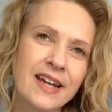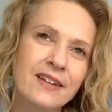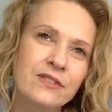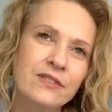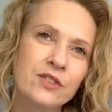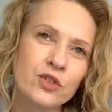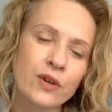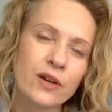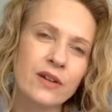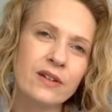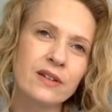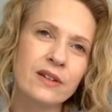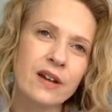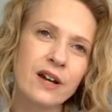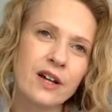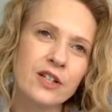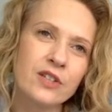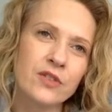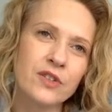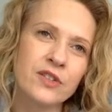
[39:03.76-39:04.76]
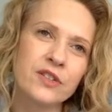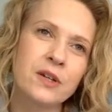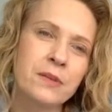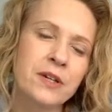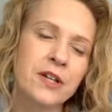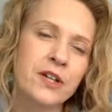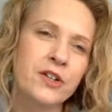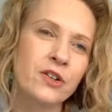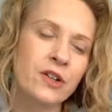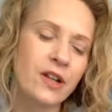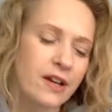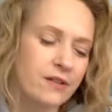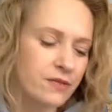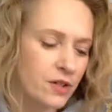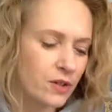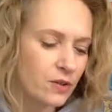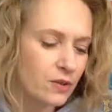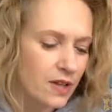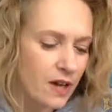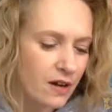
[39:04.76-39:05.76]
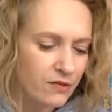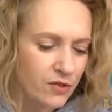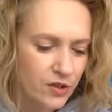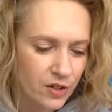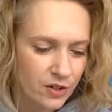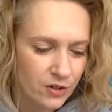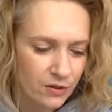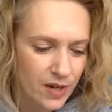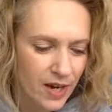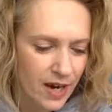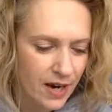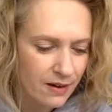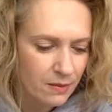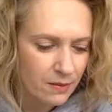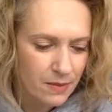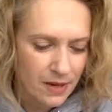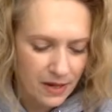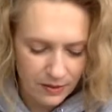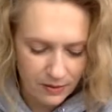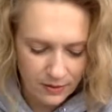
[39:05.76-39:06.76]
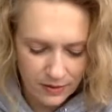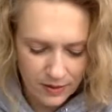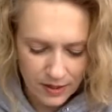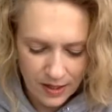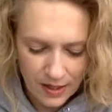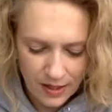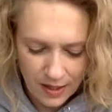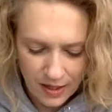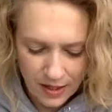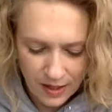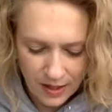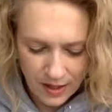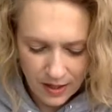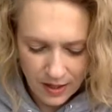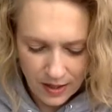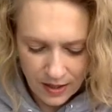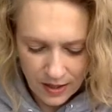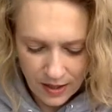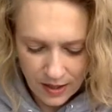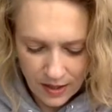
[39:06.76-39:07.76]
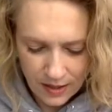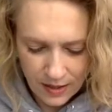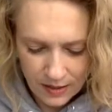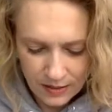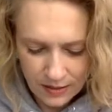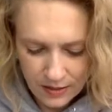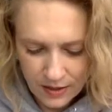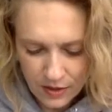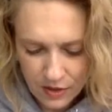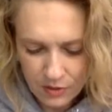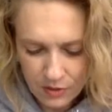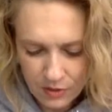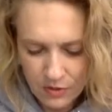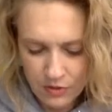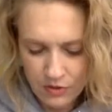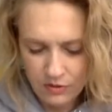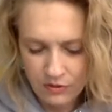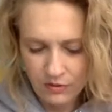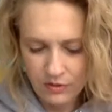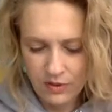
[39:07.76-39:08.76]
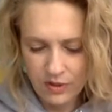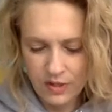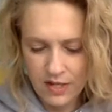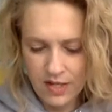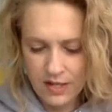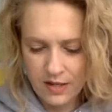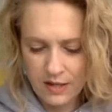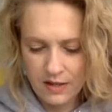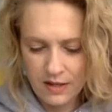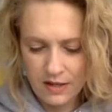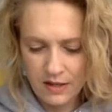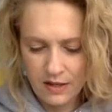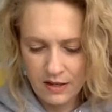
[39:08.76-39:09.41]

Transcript: of strength cards for someone in your life that you love or that you care about. Such a beautiful thing.